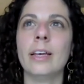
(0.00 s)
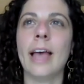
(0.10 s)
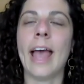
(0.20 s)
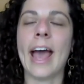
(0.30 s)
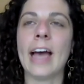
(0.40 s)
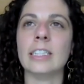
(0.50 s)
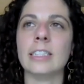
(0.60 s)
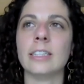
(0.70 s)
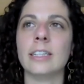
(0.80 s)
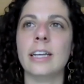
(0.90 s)

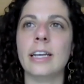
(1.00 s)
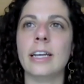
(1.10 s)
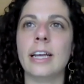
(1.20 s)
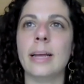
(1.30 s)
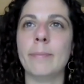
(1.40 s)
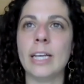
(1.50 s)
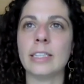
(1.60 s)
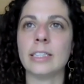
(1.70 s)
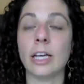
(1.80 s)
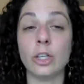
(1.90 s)
And it
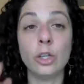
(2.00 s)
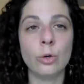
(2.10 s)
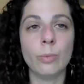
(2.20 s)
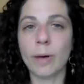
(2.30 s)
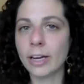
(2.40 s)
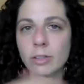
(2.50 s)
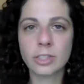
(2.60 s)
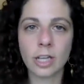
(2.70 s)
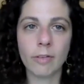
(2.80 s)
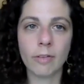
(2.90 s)
means that you, by
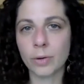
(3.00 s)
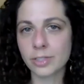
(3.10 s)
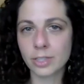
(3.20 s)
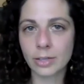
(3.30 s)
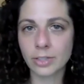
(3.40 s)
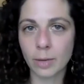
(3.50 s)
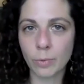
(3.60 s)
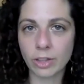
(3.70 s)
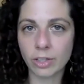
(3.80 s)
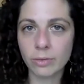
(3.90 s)
yourself, no one is allowed to come
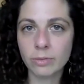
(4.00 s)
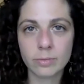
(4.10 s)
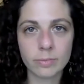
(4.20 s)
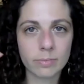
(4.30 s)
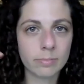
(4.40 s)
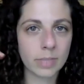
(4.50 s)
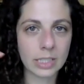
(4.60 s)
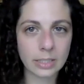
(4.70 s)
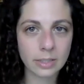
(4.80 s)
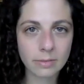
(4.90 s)
with you,
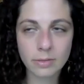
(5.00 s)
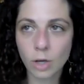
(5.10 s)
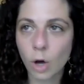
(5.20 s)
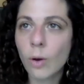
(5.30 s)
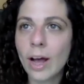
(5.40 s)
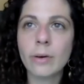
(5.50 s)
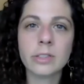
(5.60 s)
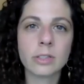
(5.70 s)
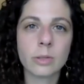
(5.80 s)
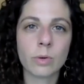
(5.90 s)
must go out
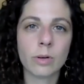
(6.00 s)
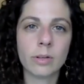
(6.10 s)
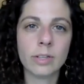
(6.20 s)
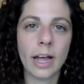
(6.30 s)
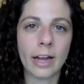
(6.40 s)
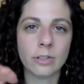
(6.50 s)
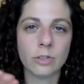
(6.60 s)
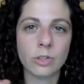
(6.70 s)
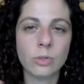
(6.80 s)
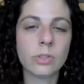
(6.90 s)
into the world
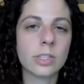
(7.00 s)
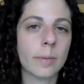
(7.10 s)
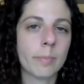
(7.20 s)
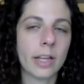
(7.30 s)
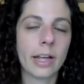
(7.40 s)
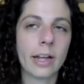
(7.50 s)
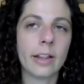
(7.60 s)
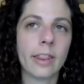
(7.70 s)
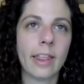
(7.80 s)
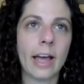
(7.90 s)
and do something
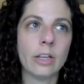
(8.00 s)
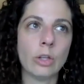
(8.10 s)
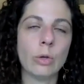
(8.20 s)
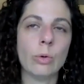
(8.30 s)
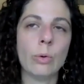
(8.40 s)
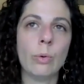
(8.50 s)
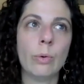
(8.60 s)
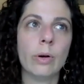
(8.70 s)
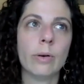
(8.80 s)
that you